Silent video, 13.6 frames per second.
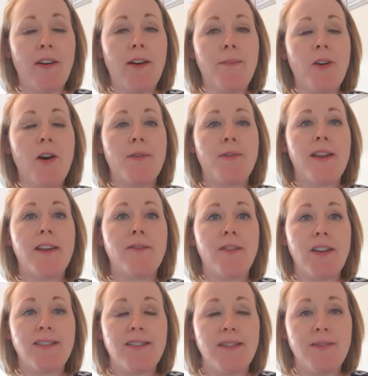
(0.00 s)
I'm an RE
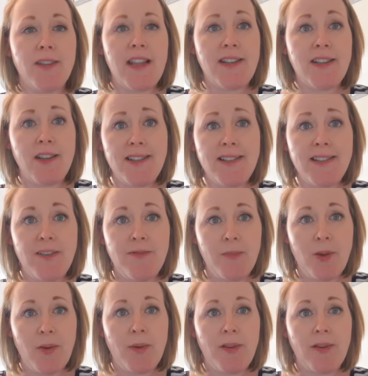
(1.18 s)
advisor for the Diocese of
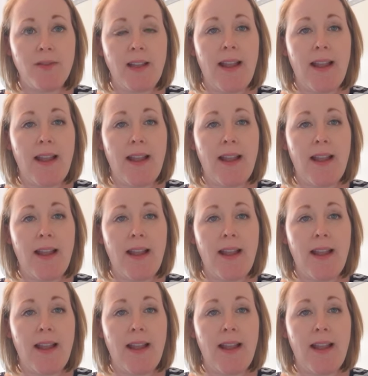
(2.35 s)
Motherwell